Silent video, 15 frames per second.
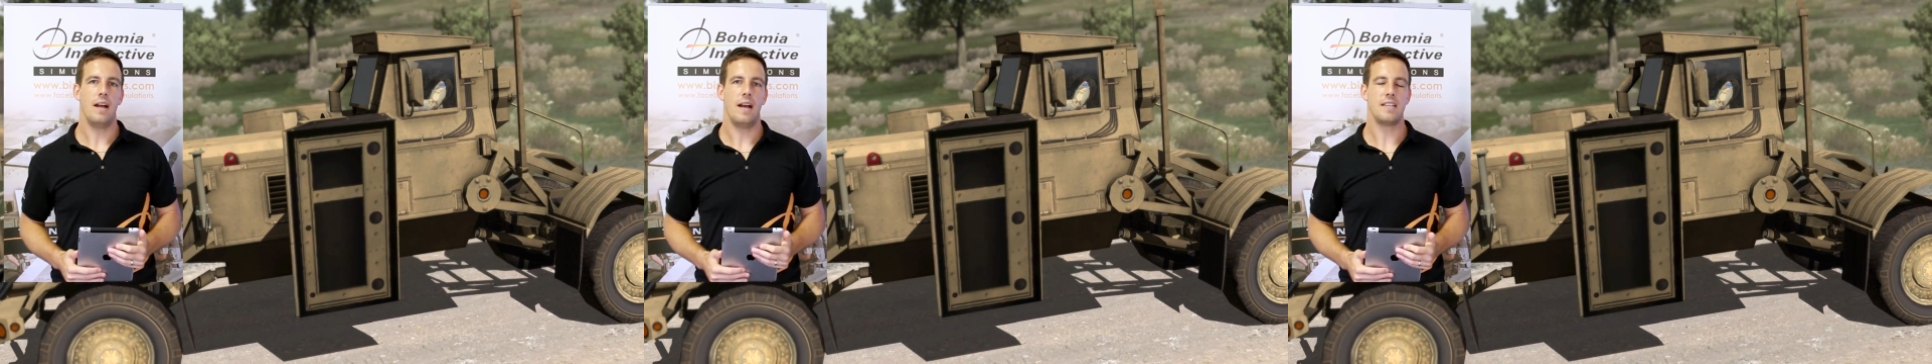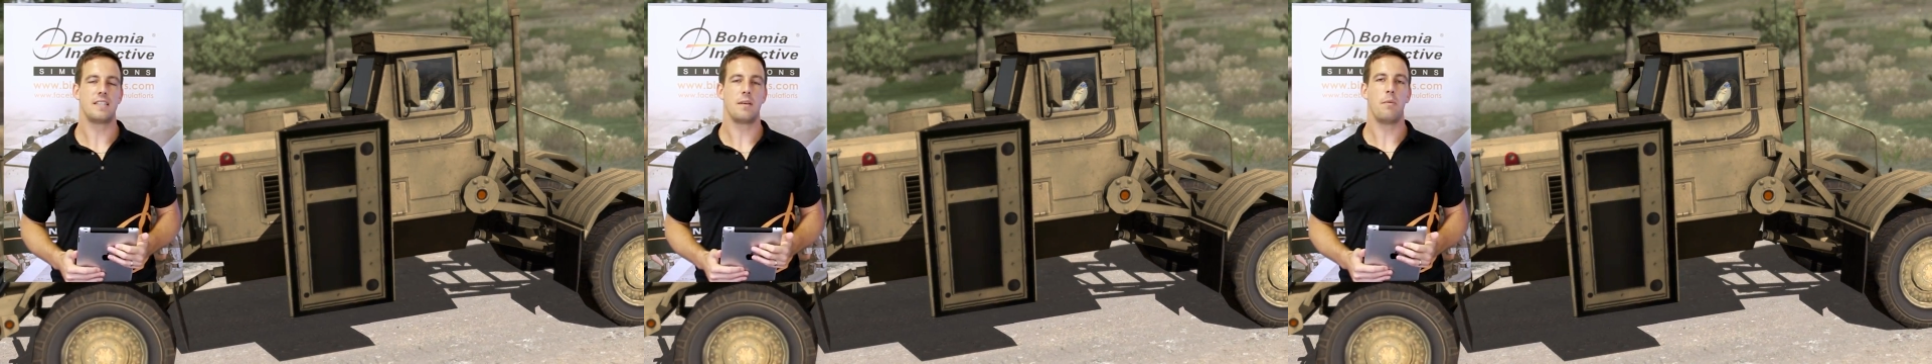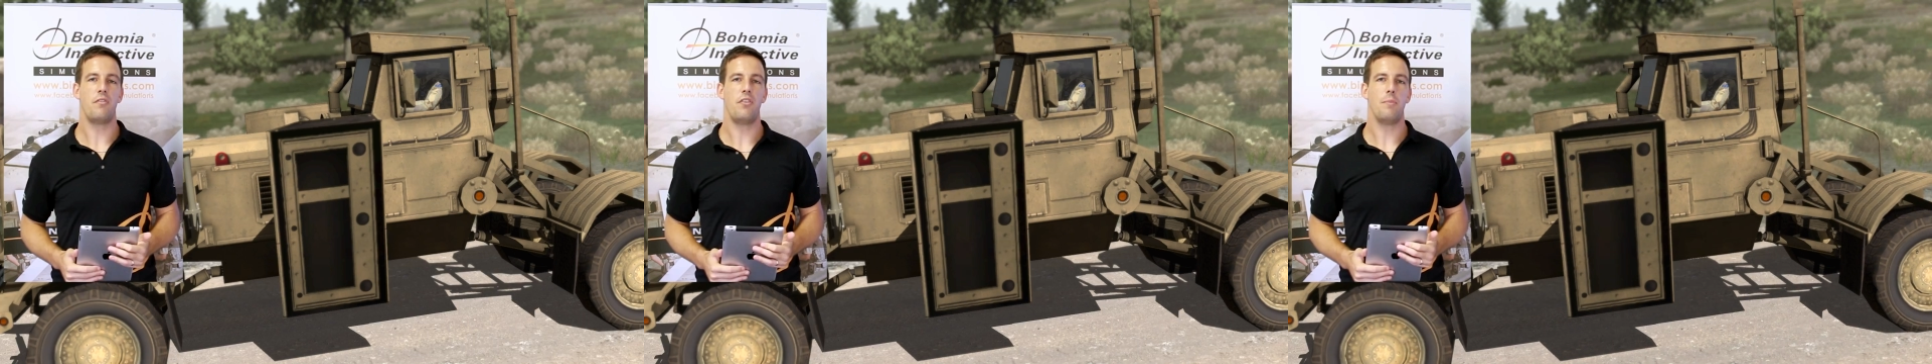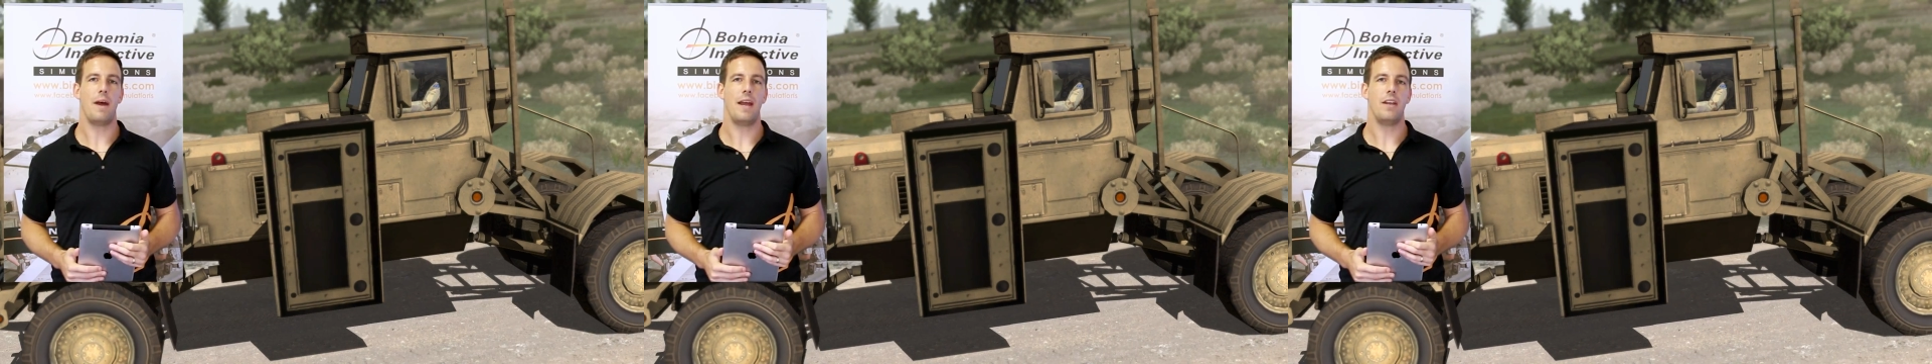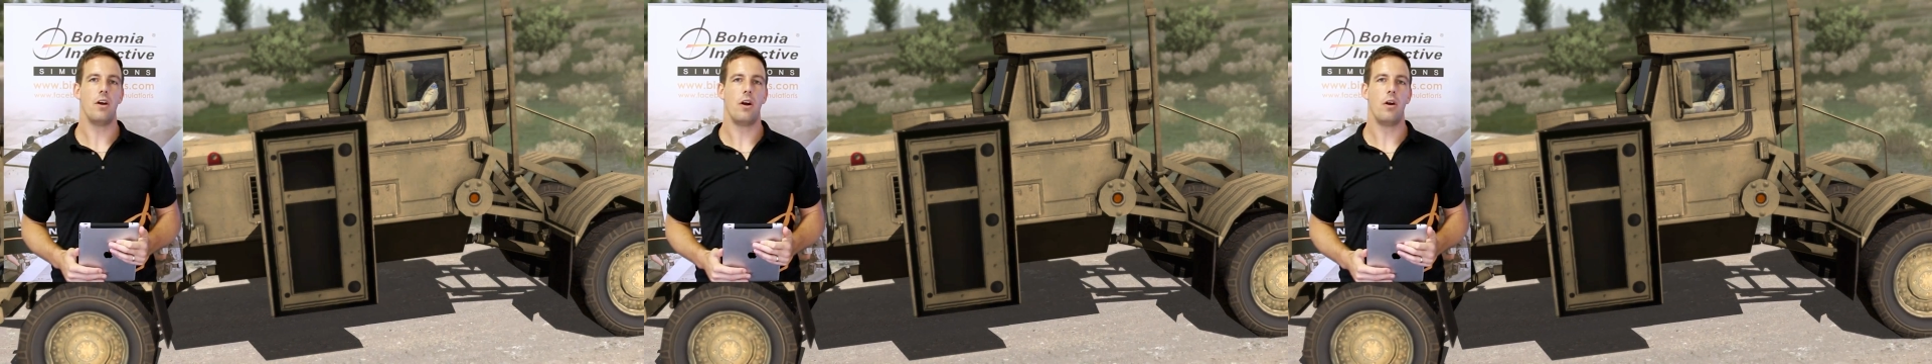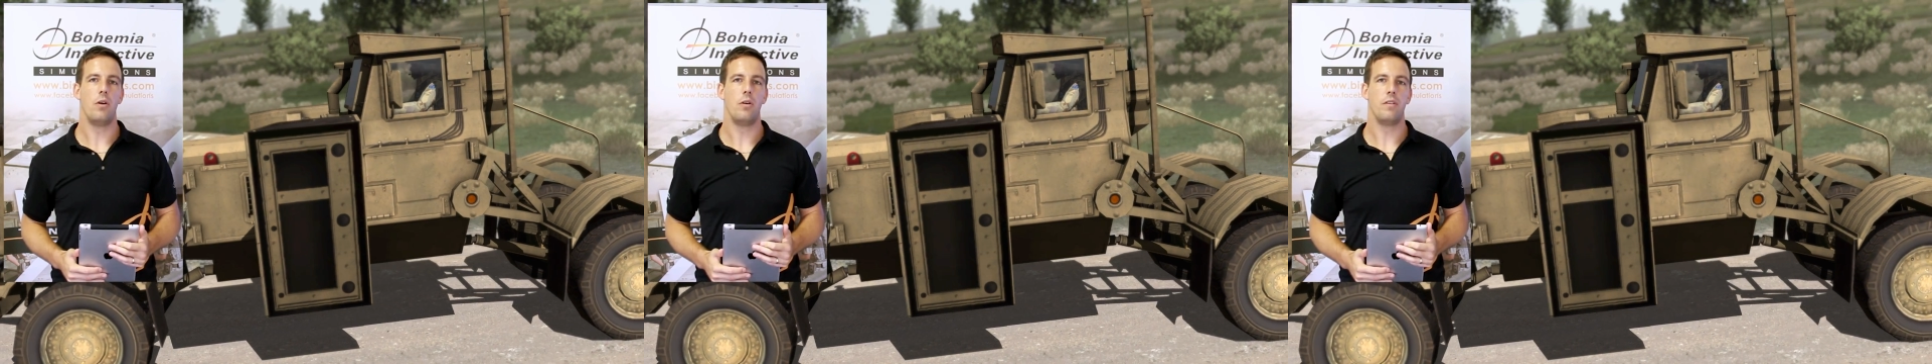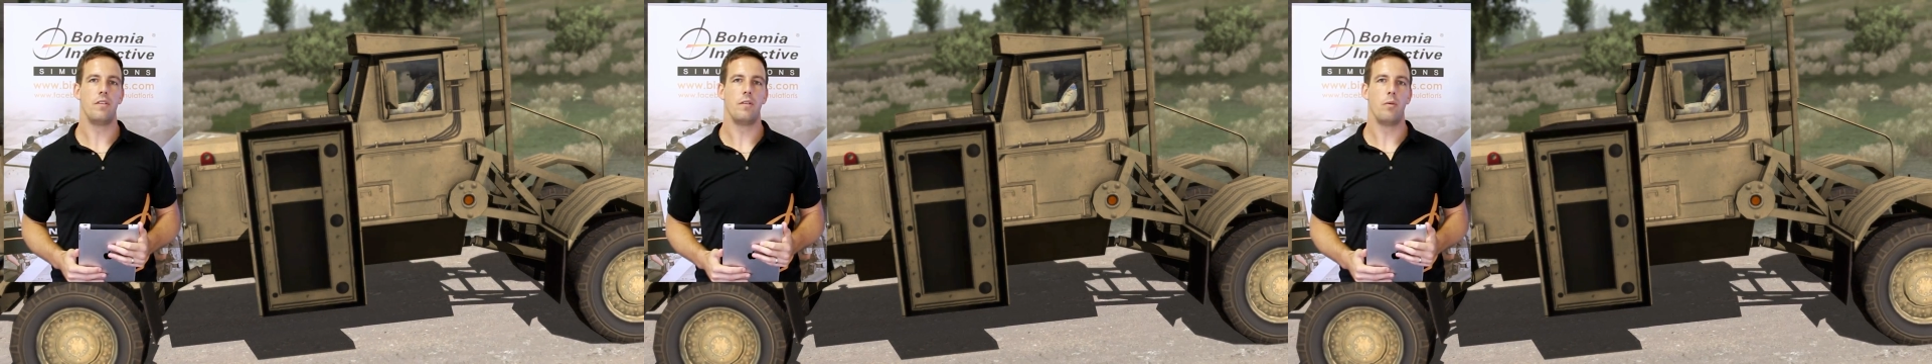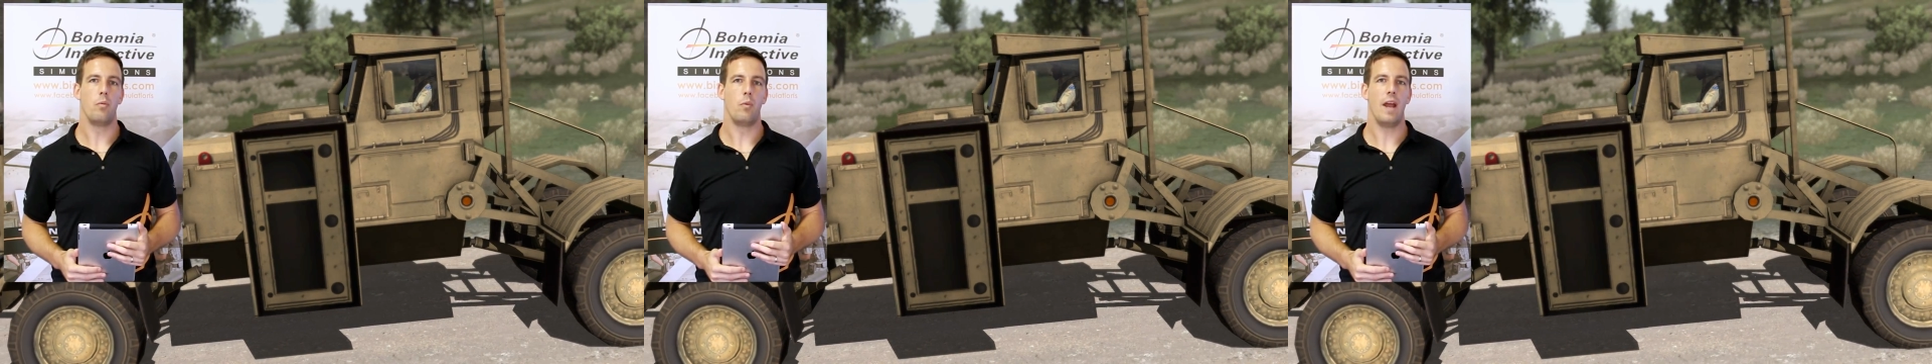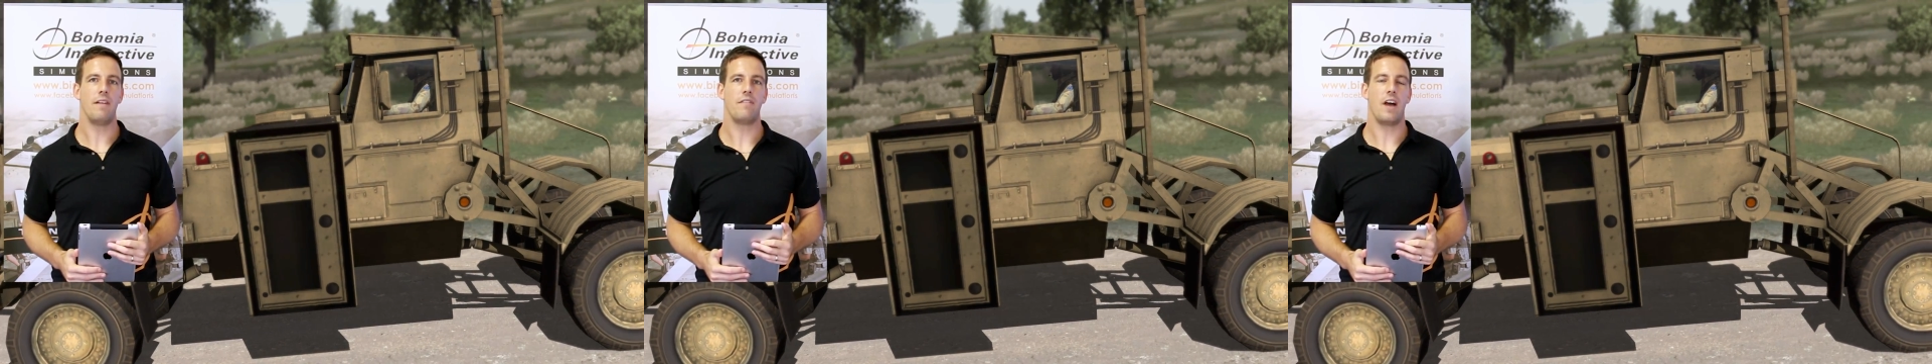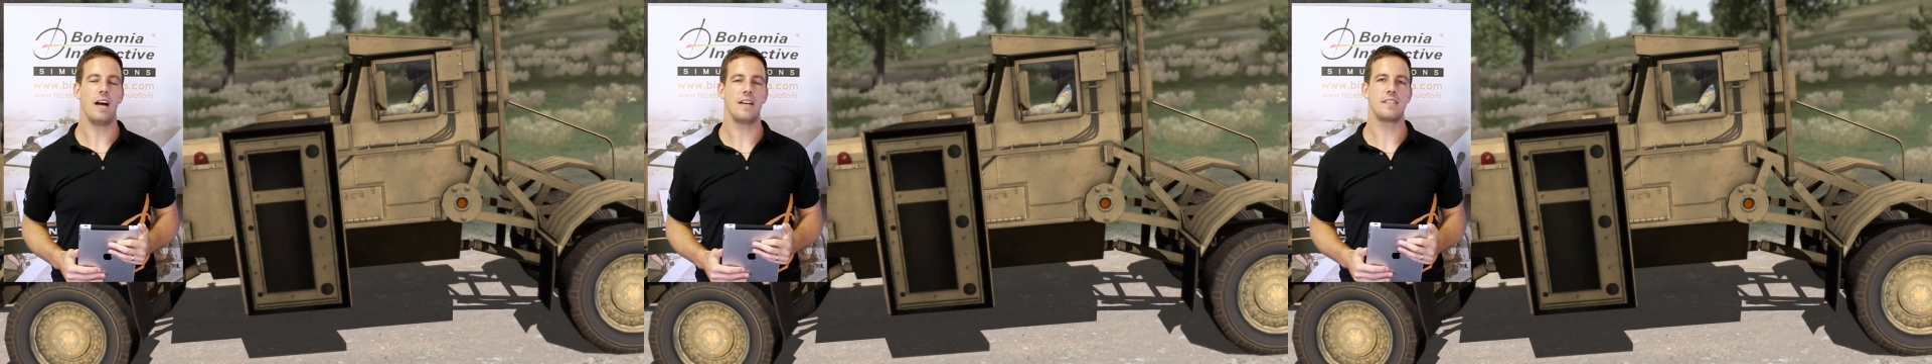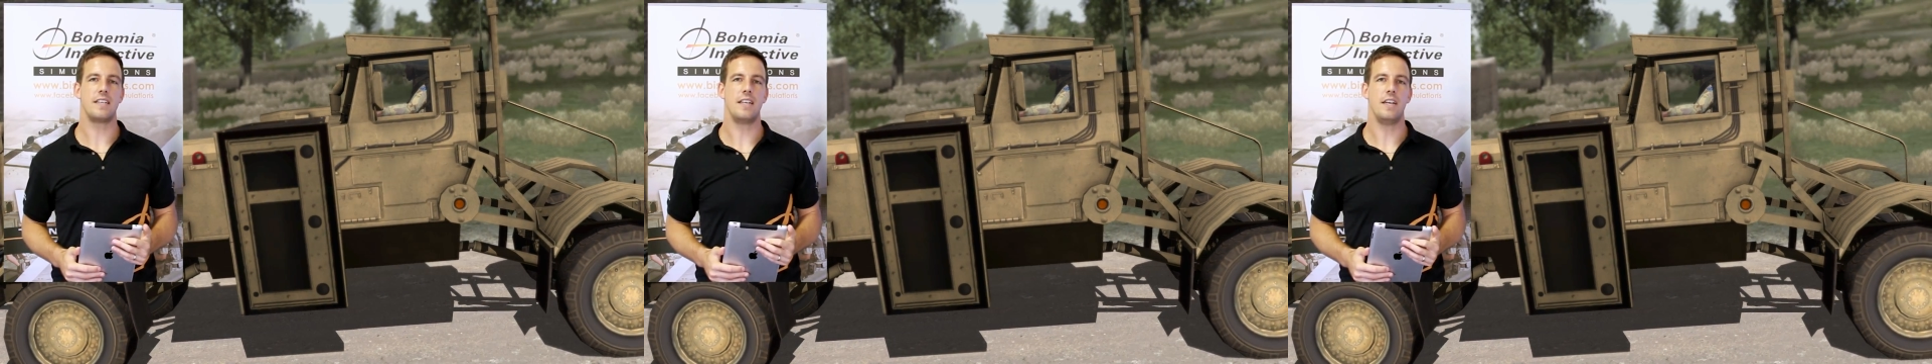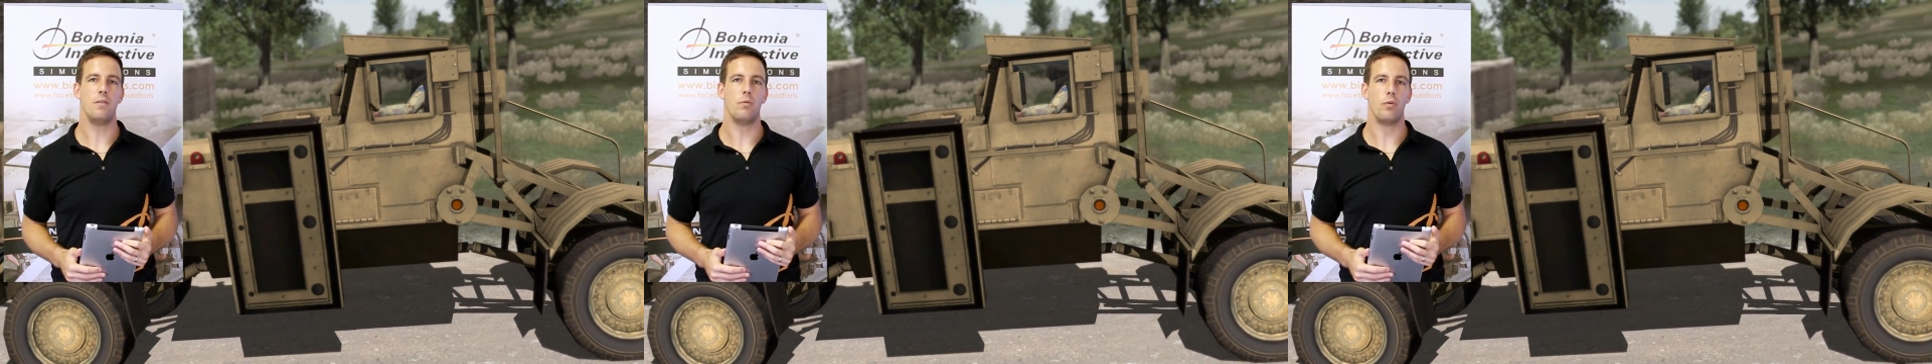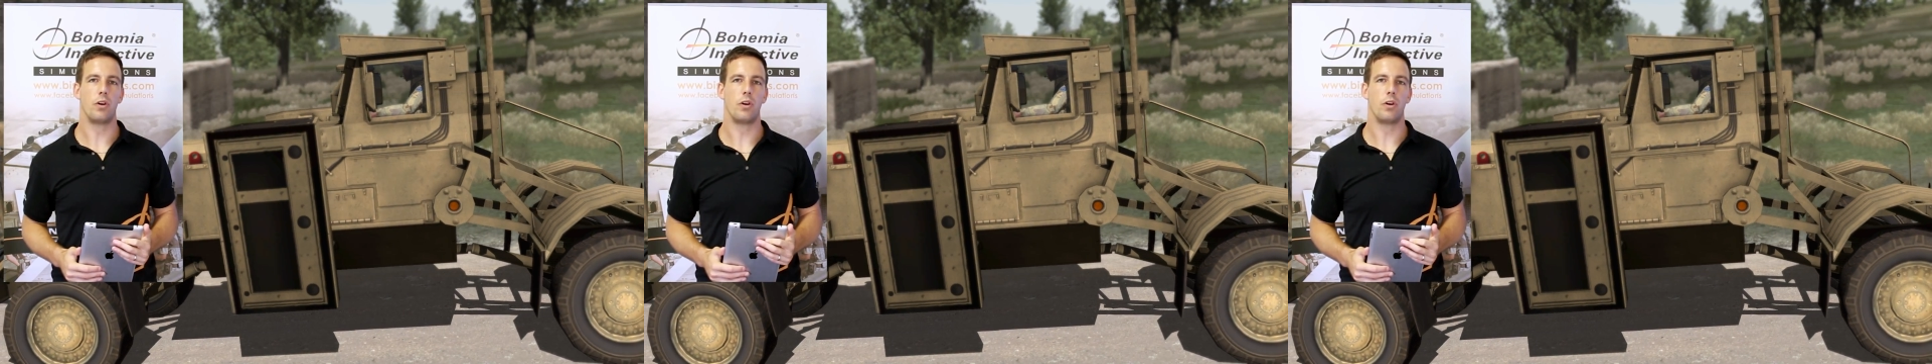As some of you may know, we have the Husky